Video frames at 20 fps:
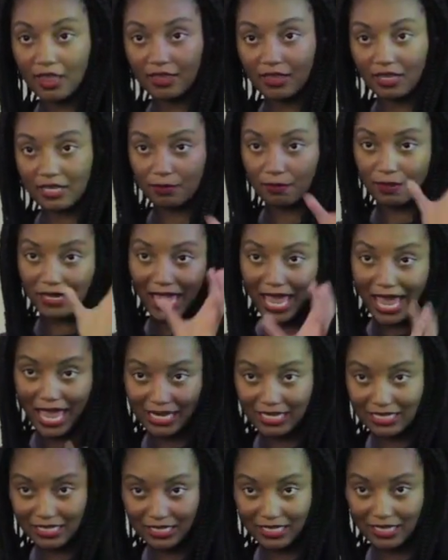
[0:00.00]
there's been
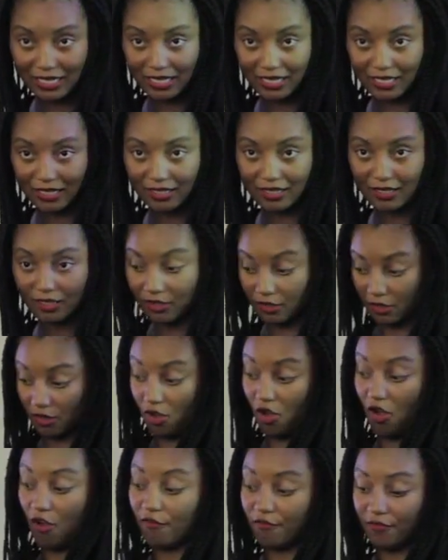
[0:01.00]
editing
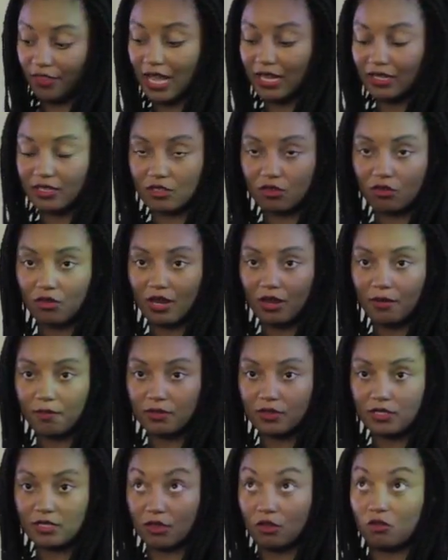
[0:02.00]
of that
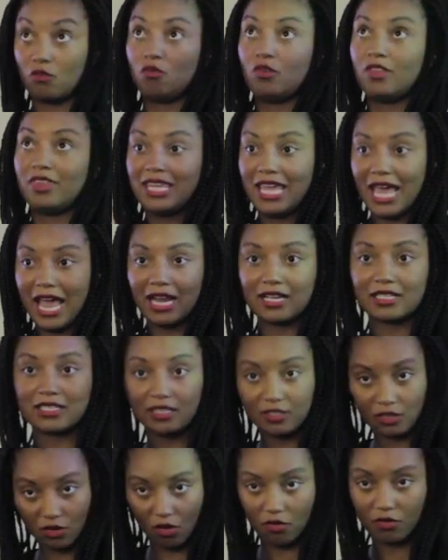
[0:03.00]
script with the
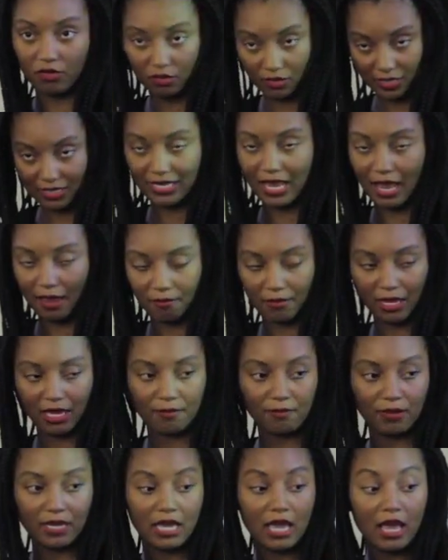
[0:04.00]
actors on set
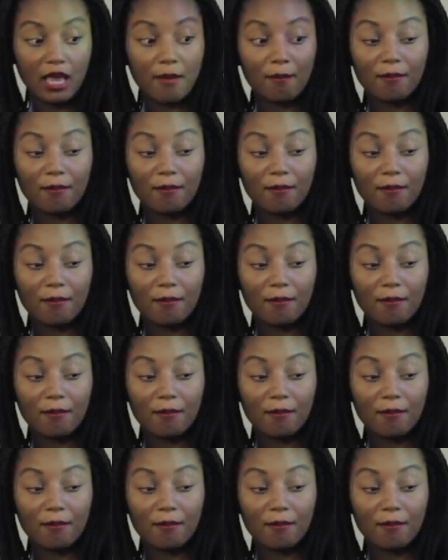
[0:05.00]
maybe,